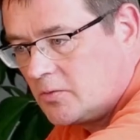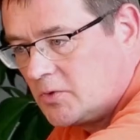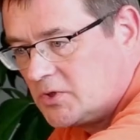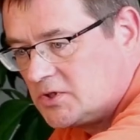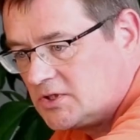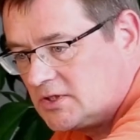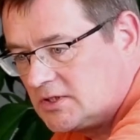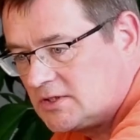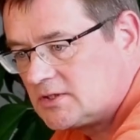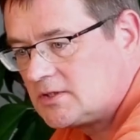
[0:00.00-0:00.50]

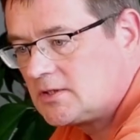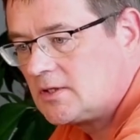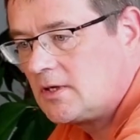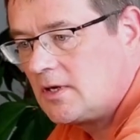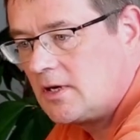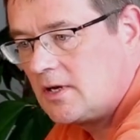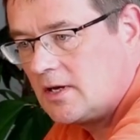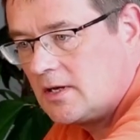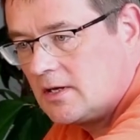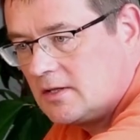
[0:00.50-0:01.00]
which is
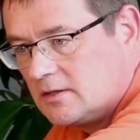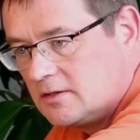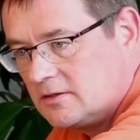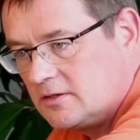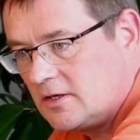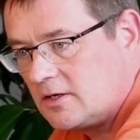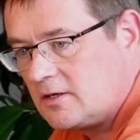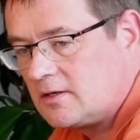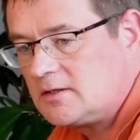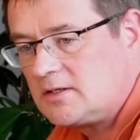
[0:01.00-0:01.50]

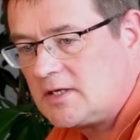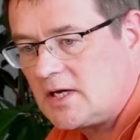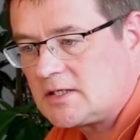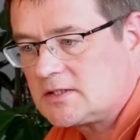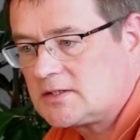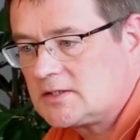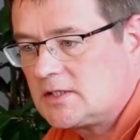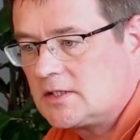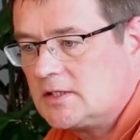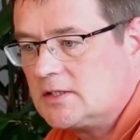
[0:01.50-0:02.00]
the
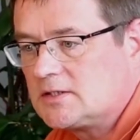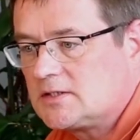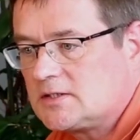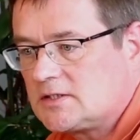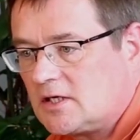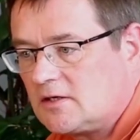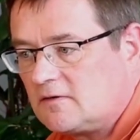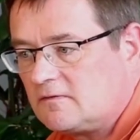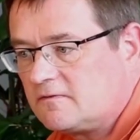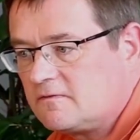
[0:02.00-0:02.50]
dust
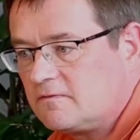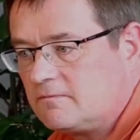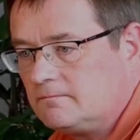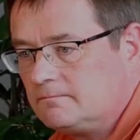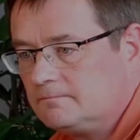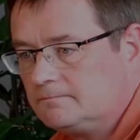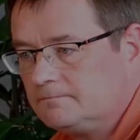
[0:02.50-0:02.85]
itself.